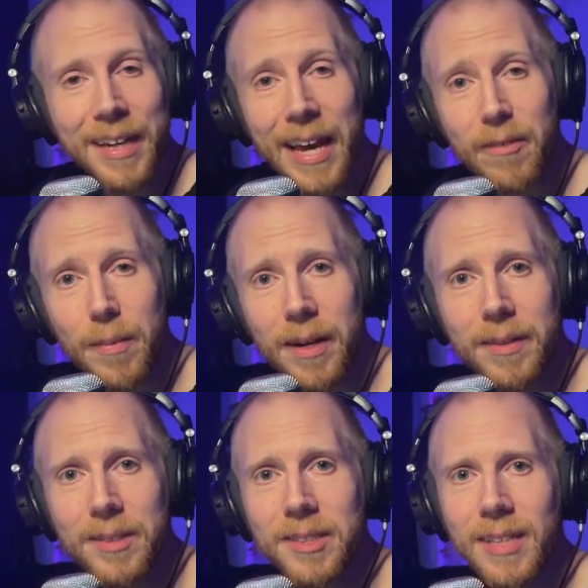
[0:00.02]
Hey everybody,
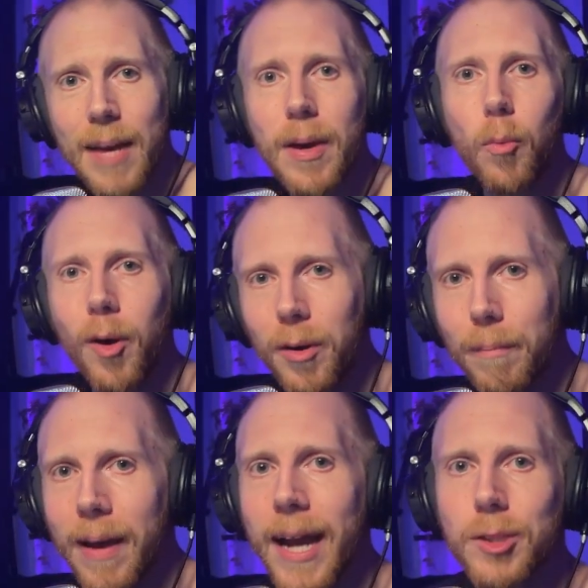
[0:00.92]
this is Sam and welcome
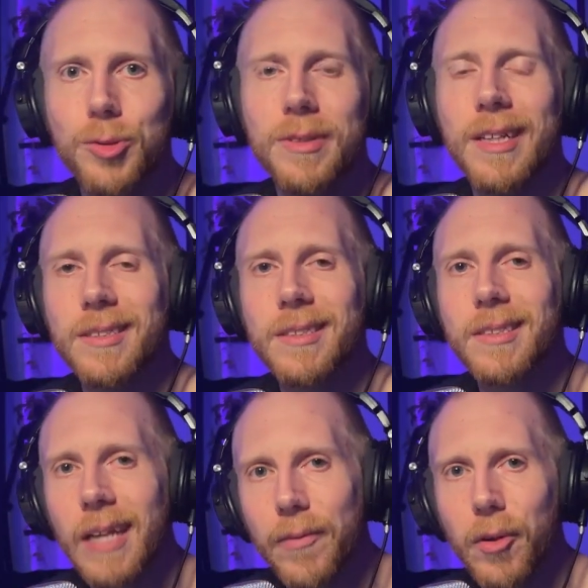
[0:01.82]
back to lesson
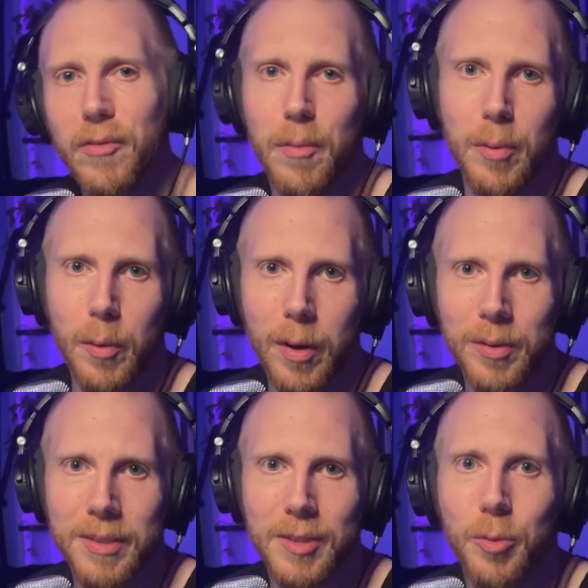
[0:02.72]
7 of our prerequisites.